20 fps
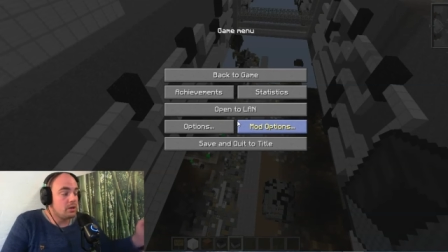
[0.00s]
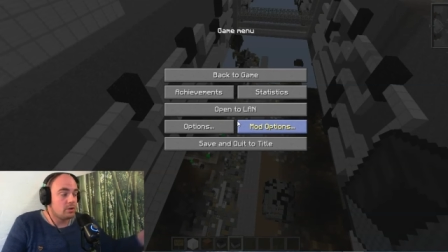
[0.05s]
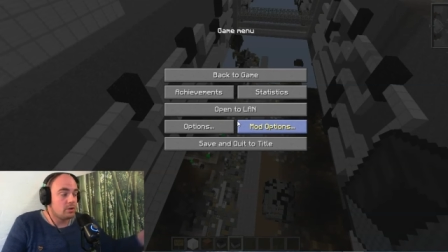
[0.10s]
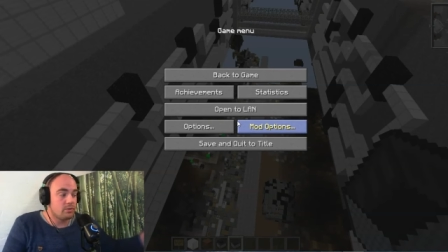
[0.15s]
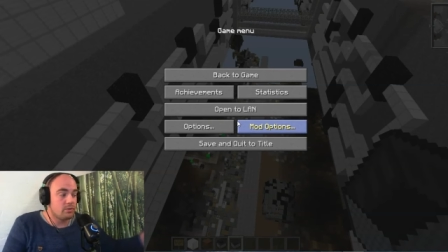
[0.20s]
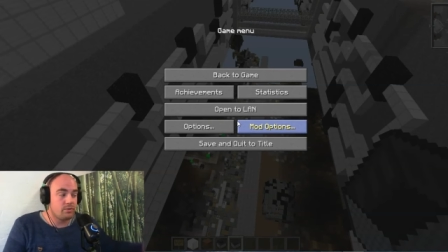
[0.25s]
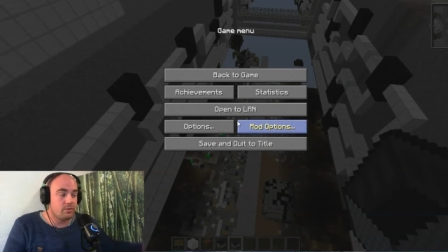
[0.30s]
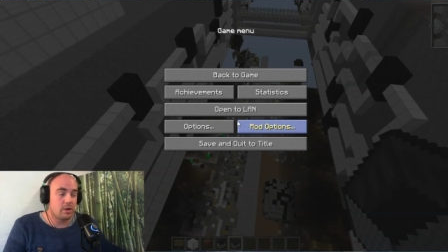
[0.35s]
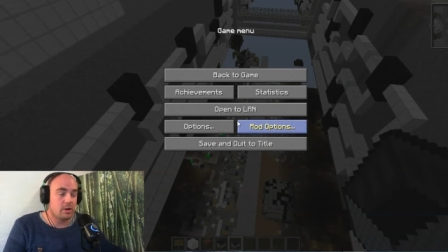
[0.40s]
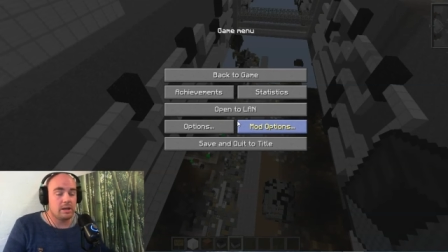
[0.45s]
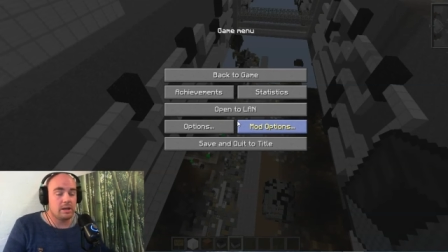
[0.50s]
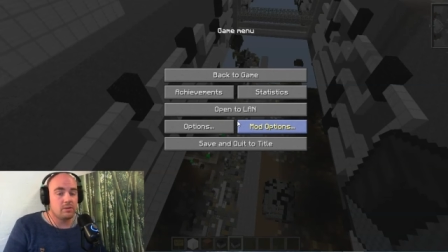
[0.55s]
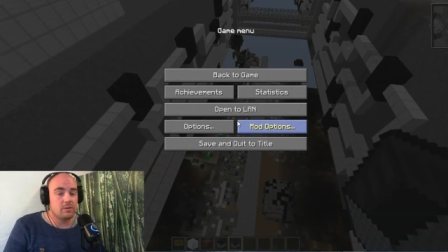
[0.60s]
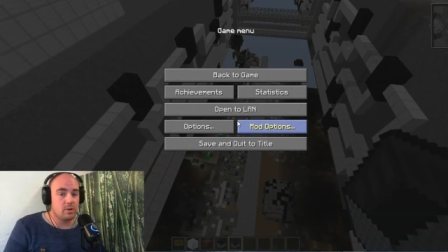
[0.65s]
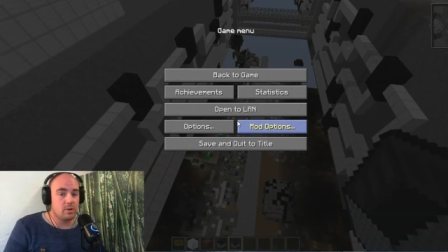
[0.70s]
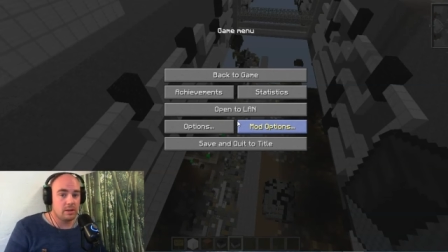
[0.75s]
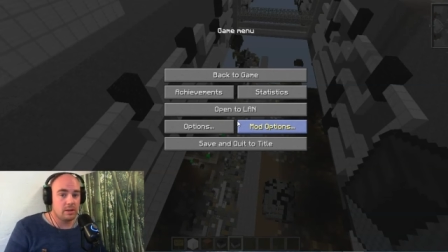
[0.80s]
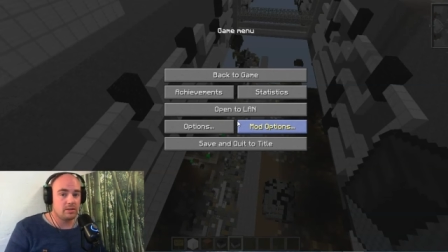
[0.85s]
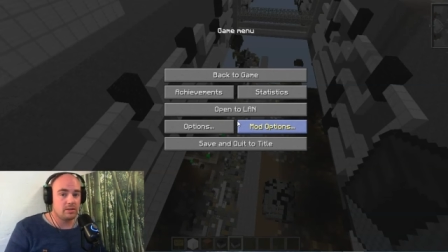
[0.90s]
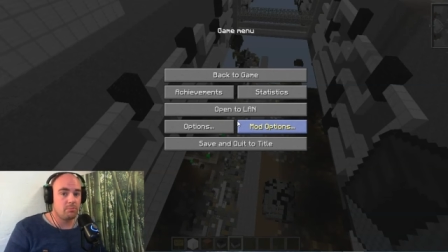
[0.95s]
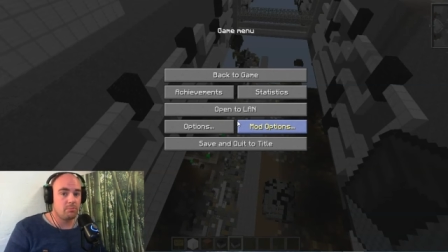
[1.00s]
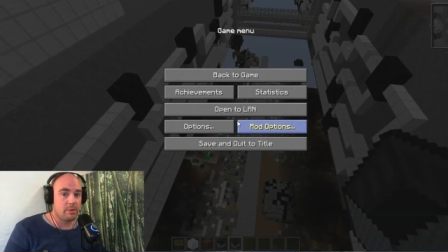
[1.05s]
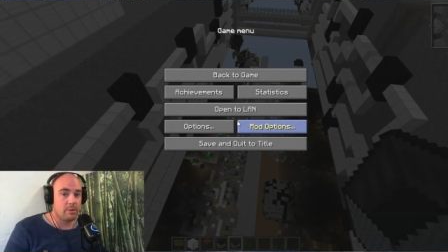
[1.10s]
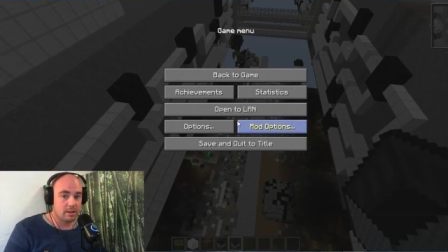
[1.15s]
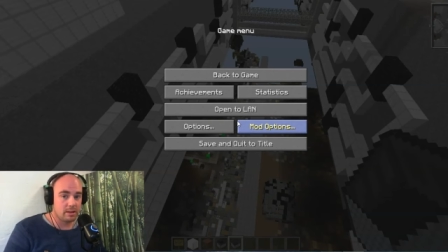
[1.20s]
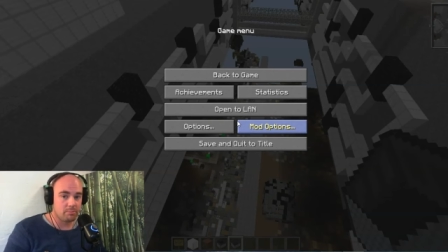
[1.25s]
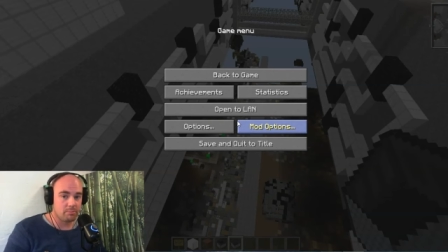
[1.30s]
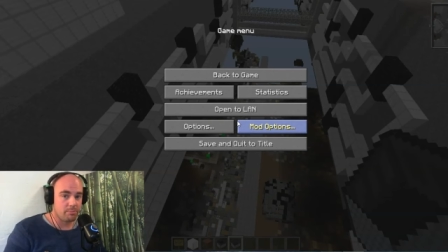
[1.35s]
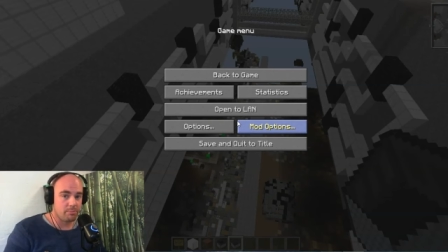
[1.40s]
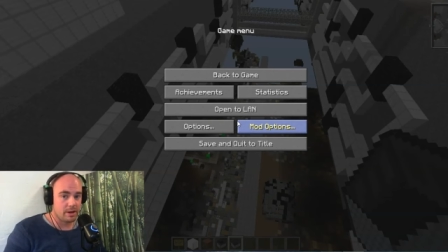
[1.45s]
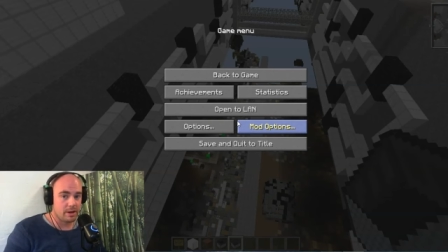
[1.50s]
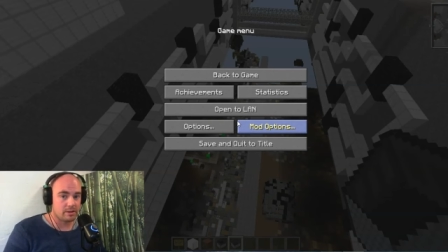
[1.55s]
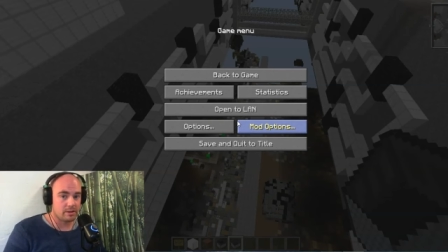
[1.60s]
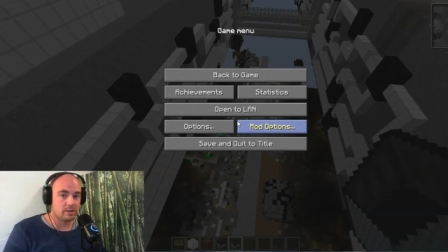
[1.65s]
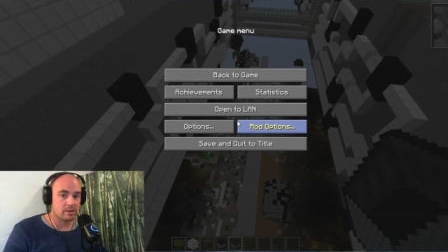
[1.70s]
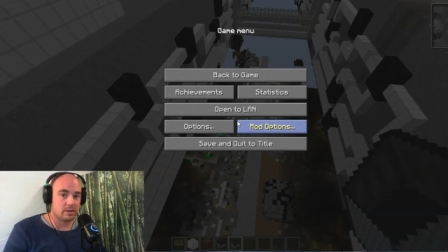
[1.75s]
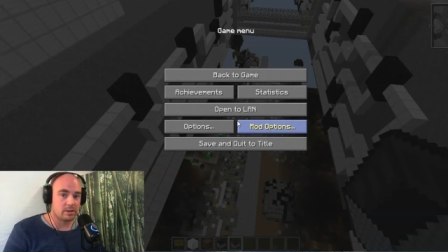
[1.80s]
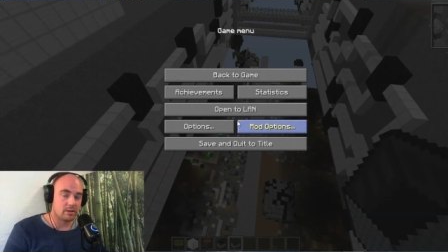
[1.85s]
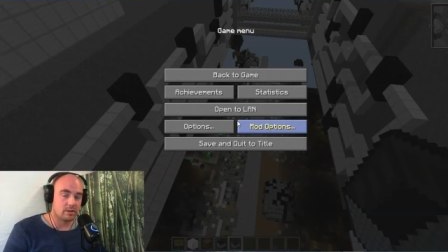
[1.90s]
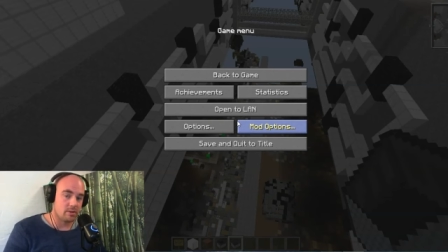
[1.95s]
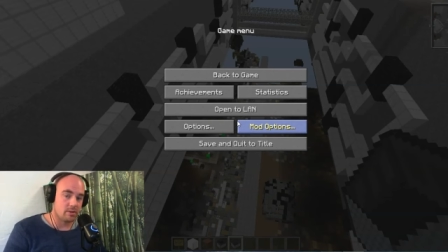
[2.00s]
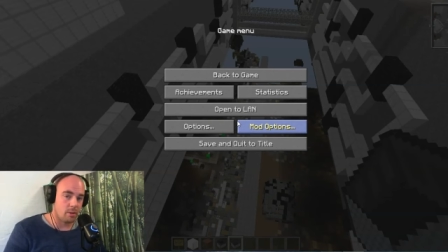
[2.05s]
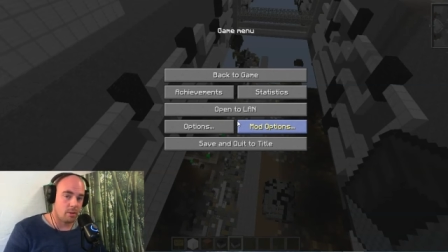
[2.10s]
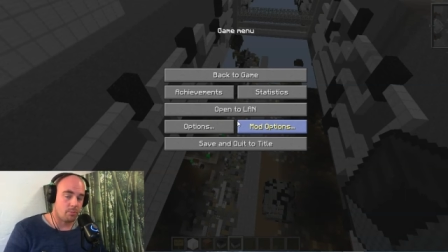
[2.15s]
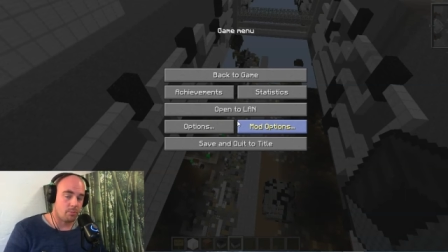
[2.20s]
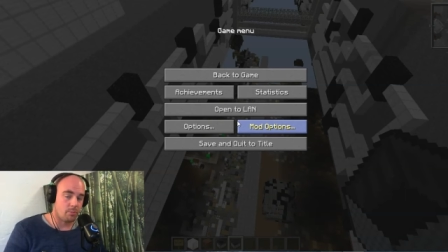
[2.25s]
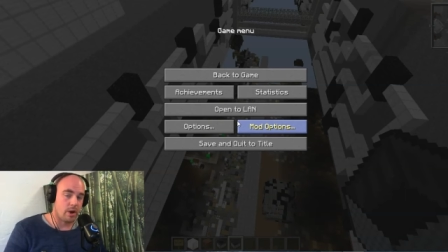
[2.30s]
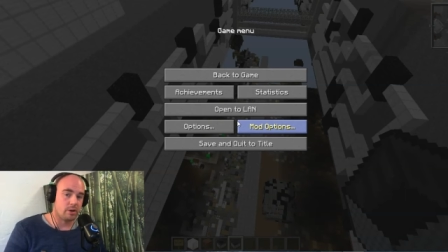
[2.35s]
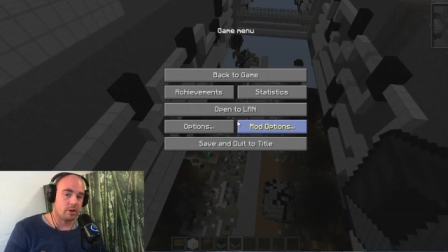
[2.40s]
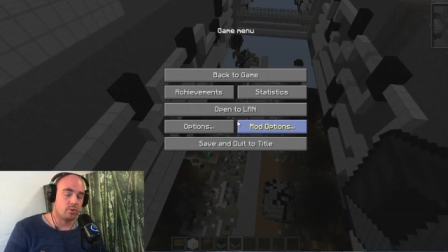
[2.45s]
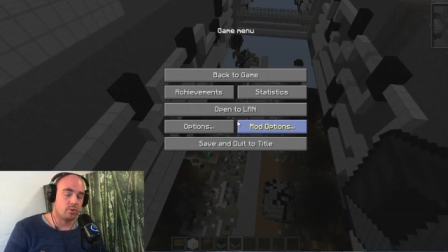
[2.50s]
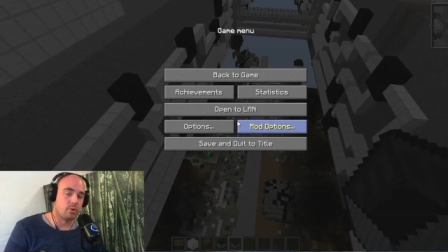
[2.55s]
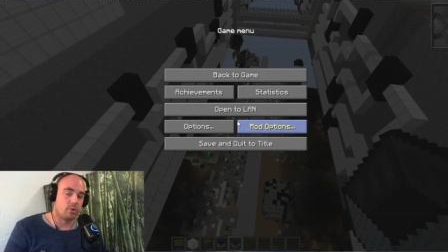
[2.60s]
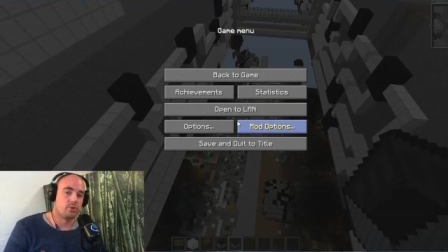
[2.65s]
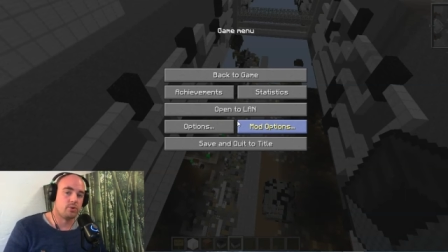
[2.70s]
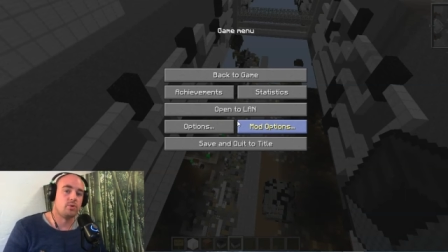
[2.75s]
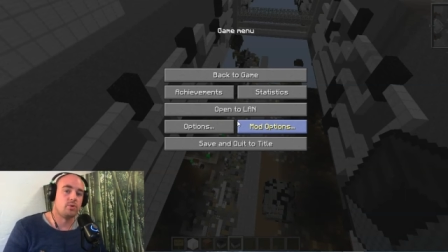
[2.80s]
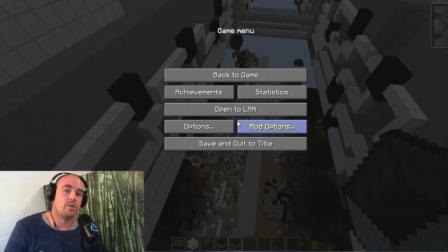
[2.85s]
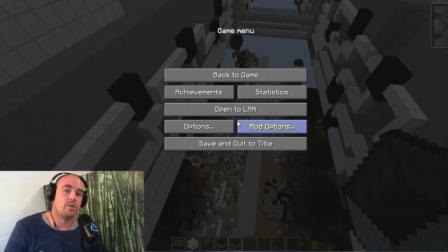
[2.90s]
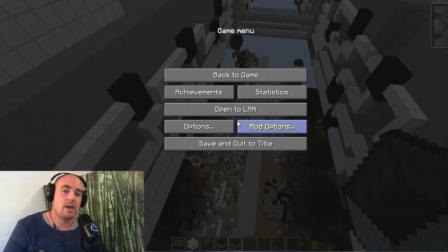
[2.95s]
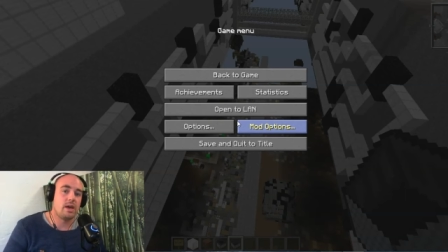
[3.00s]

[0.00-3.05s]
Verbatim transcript: don't forget to hit the bell button in the top right corner.